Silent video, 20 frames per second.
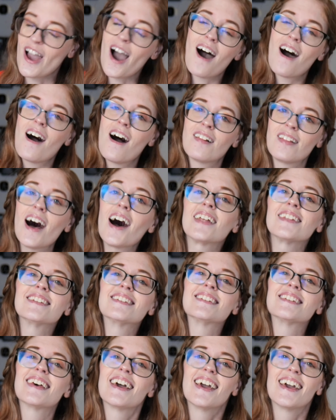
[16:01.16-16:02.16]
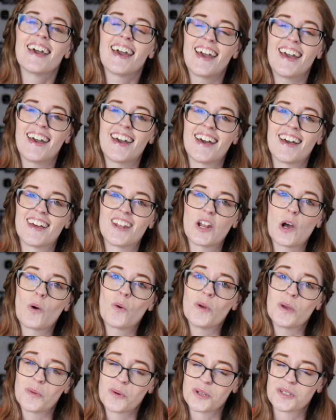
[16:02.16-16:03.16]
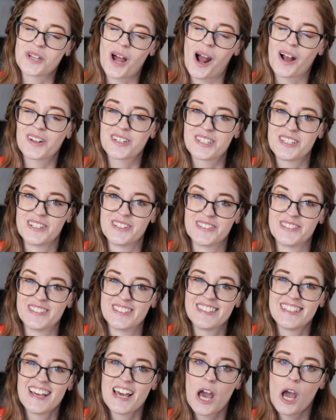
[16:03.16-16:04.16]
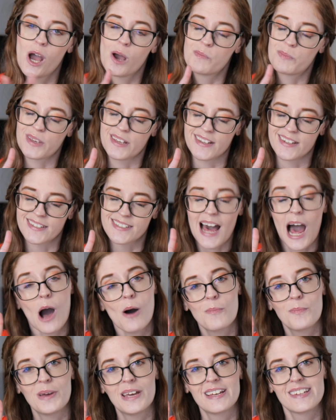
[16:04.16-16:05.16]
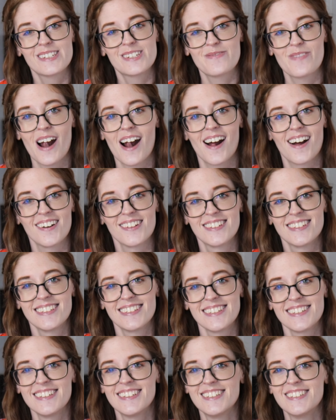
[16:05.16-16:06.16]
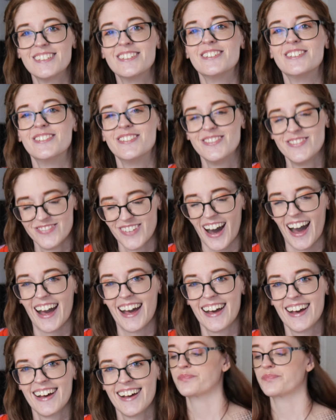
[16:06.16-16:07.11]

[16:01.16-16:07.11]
y'all lots, and we will talk soon. Peace out, bean sprouts. Bye.